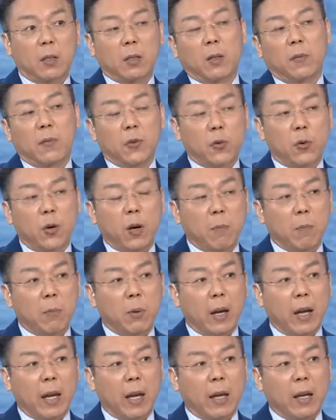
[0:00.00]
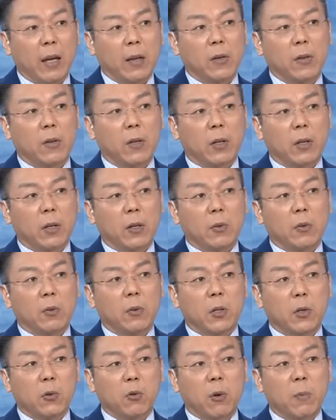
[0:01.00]
of Trump and
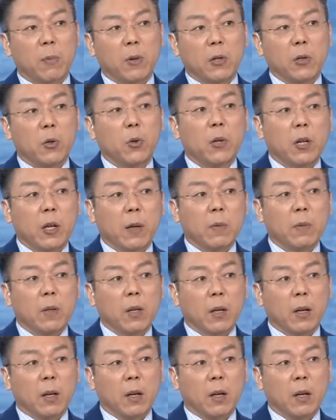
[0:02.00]
the European Union